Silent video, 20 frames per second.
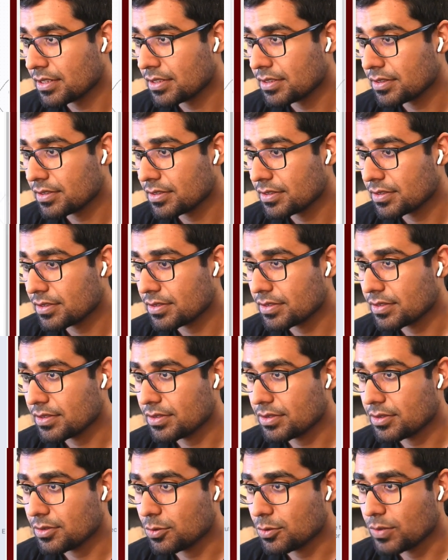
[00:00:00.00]

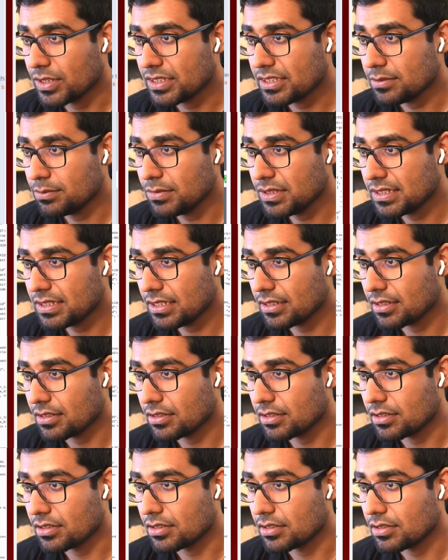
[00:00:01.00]
So what's missing
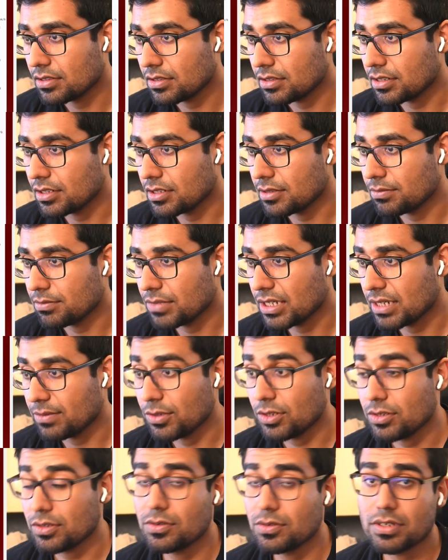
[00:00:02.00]
here? I'm
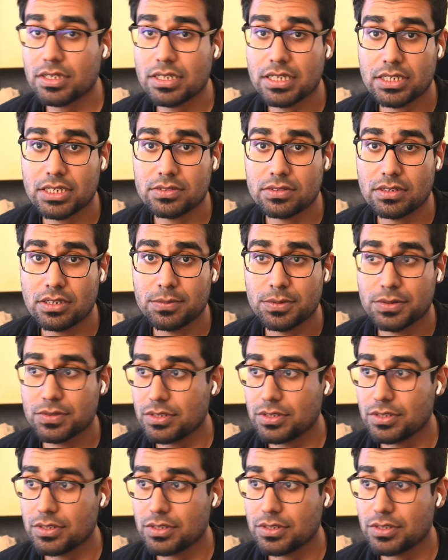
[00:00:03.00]
not gonna actually proceed